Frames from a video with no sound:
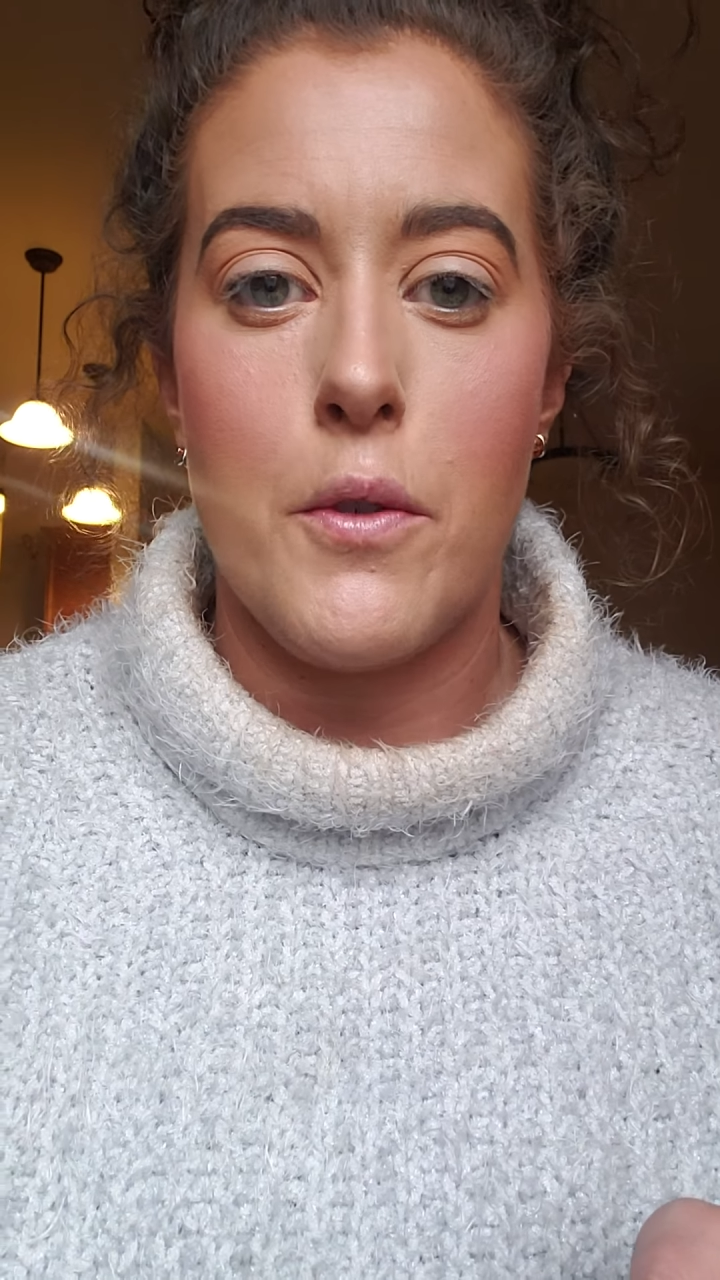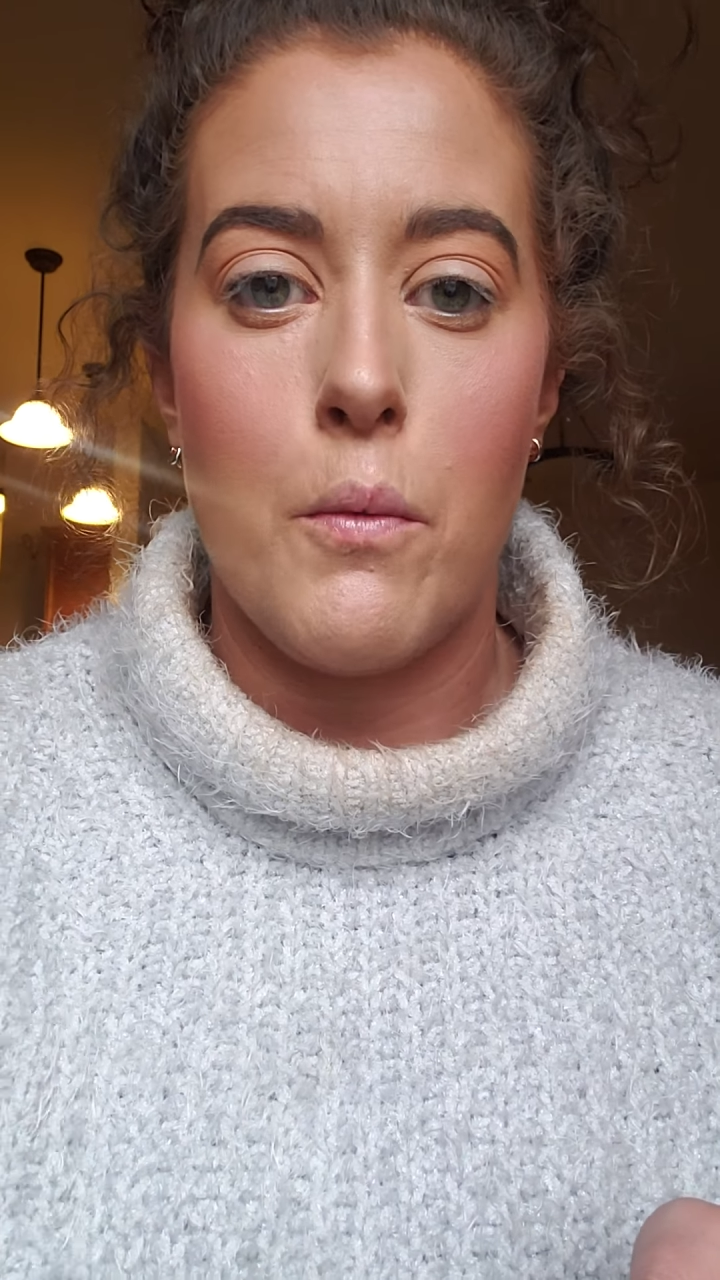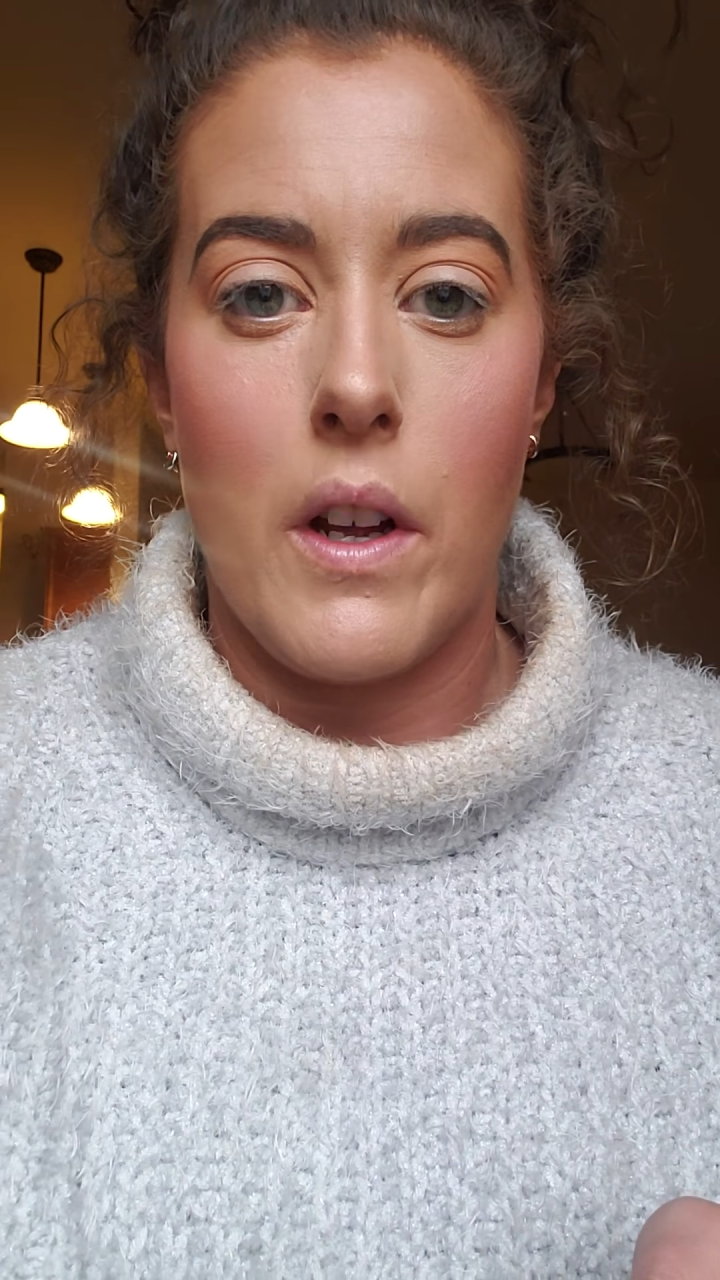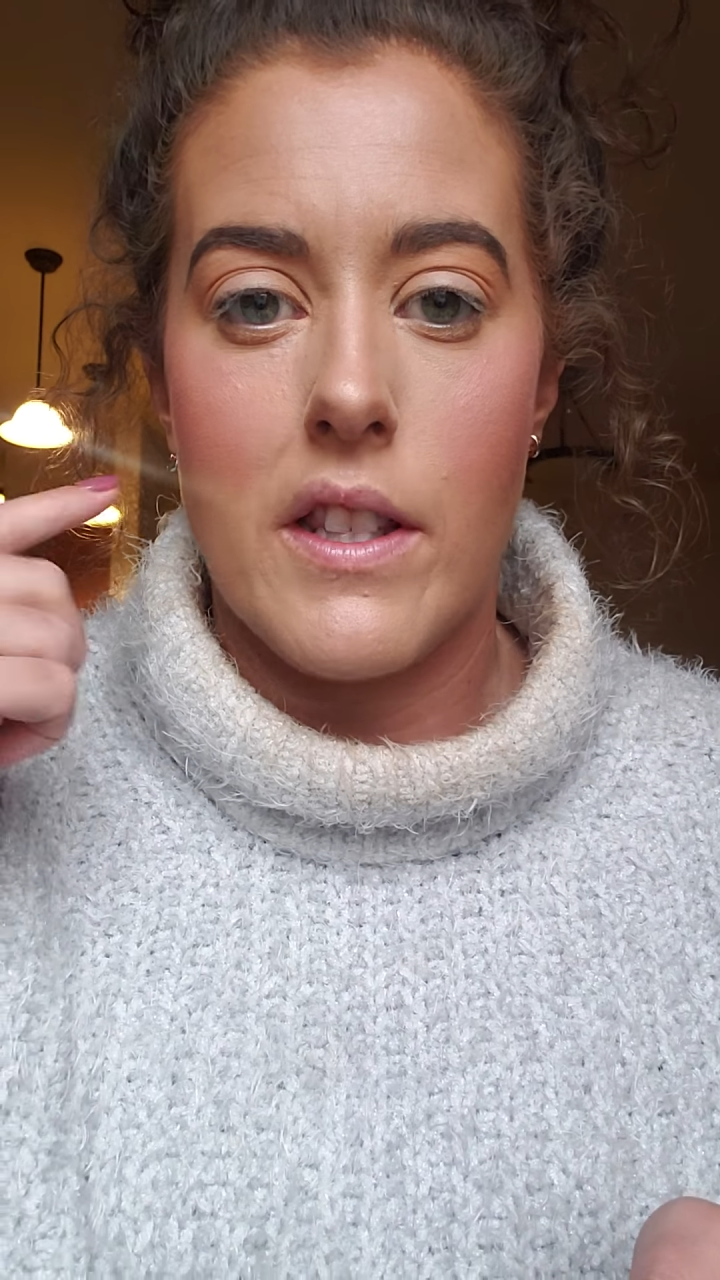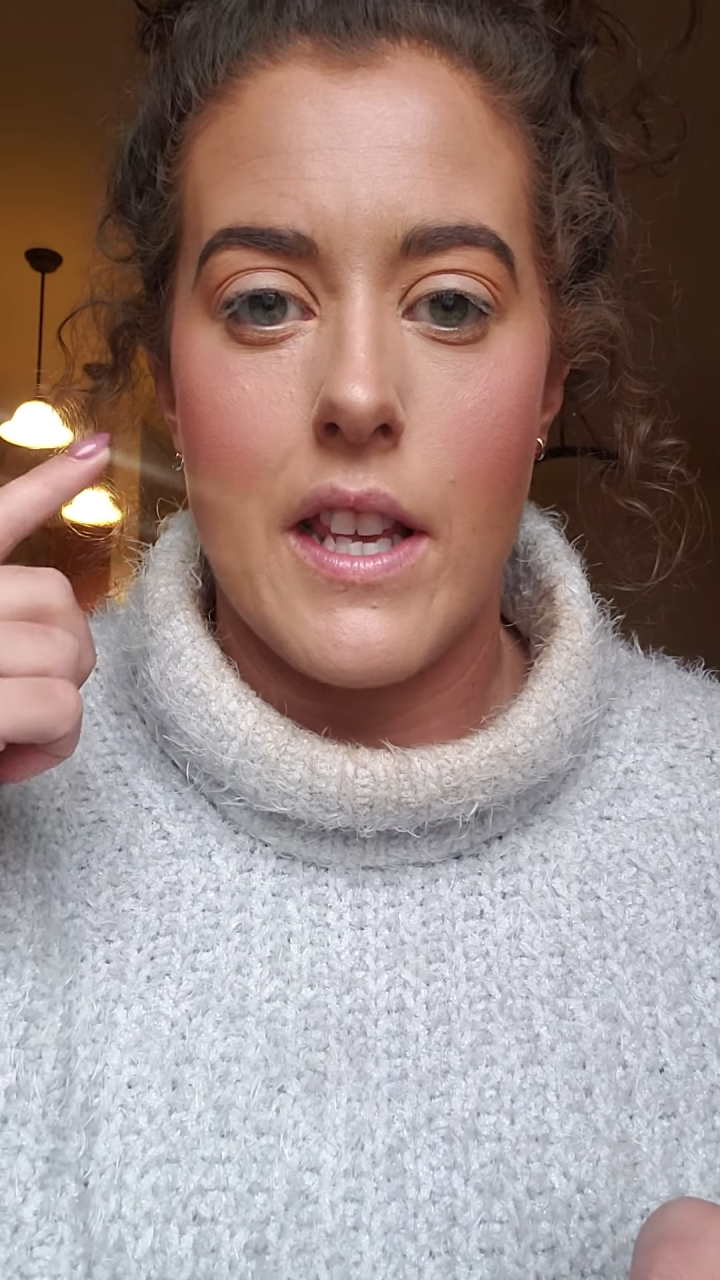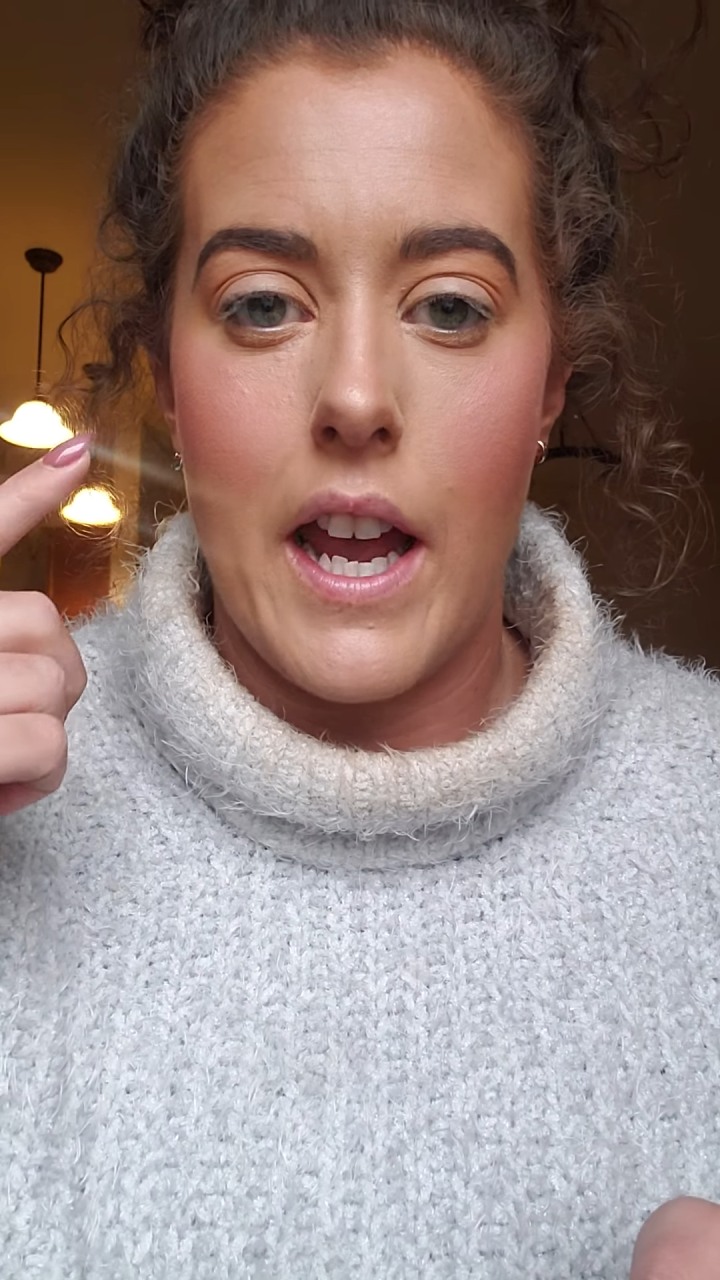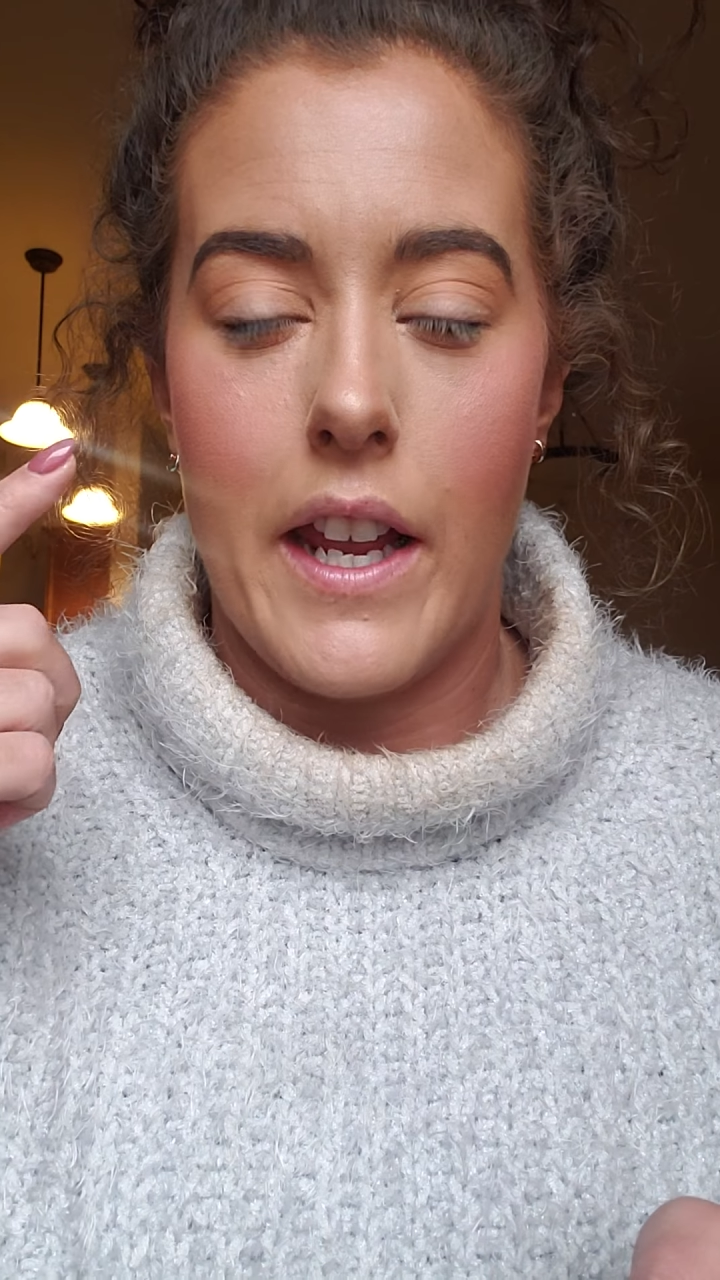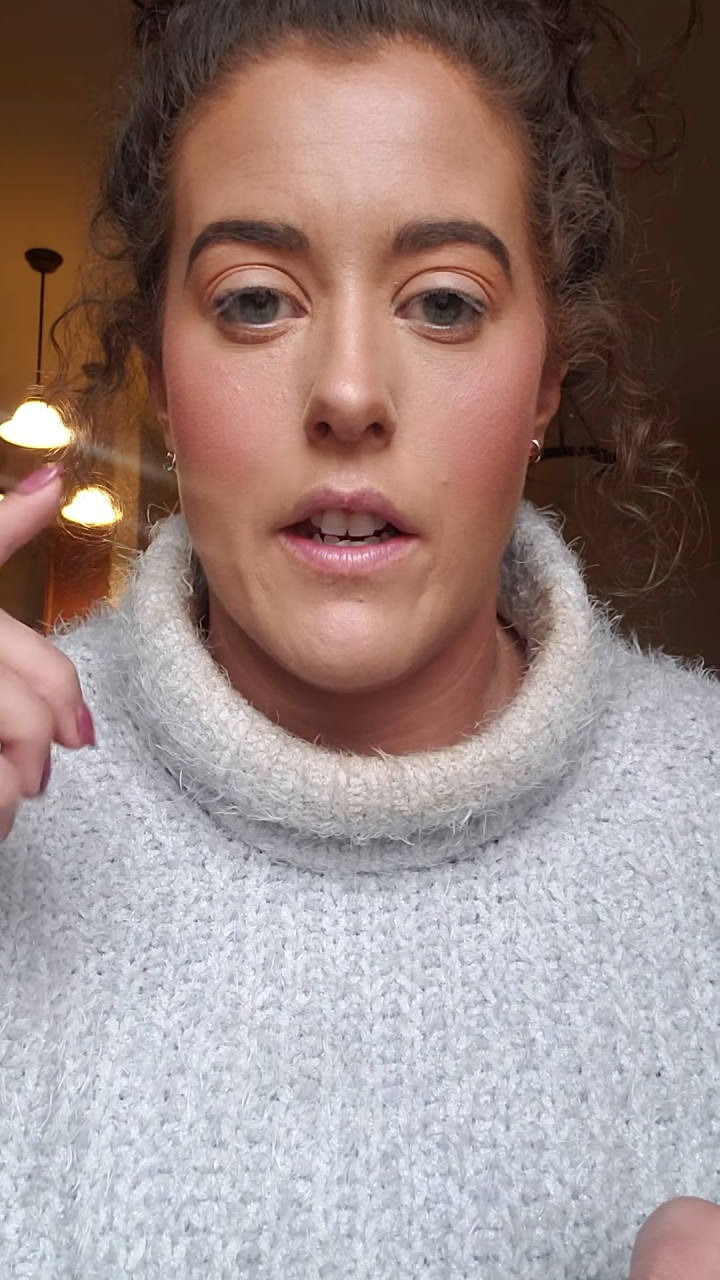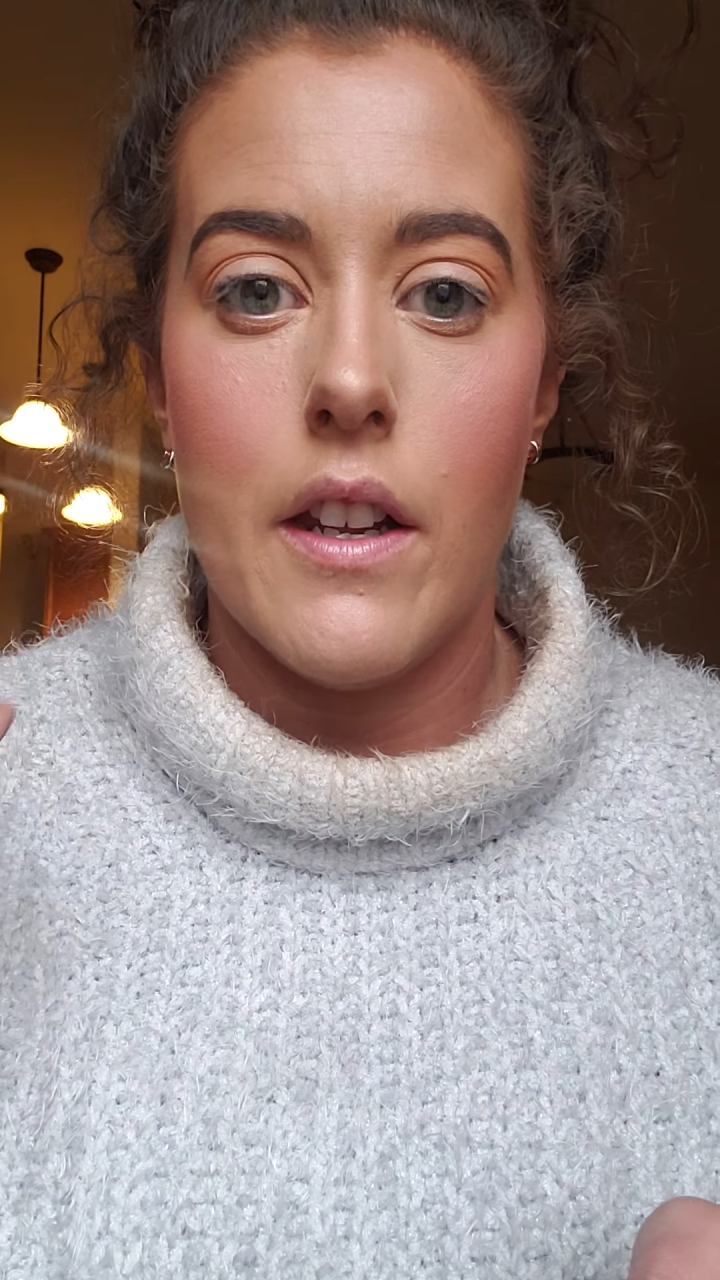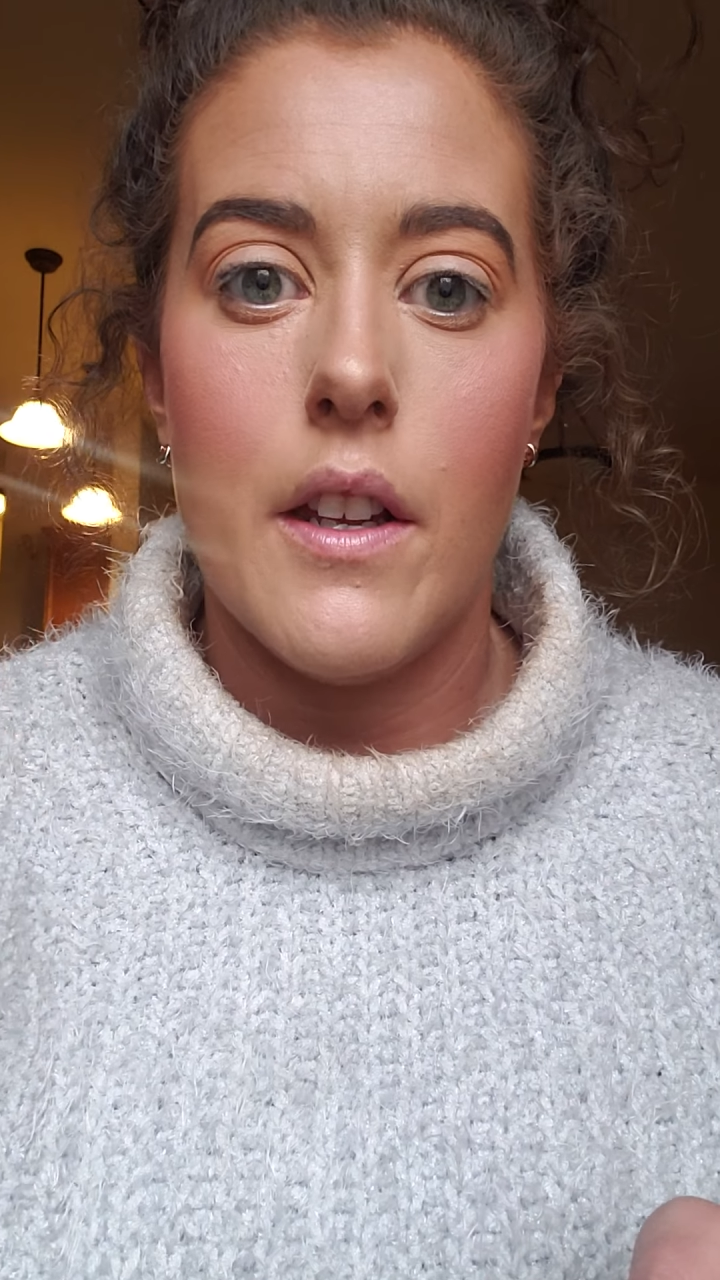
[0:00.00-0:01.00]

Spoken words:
one side,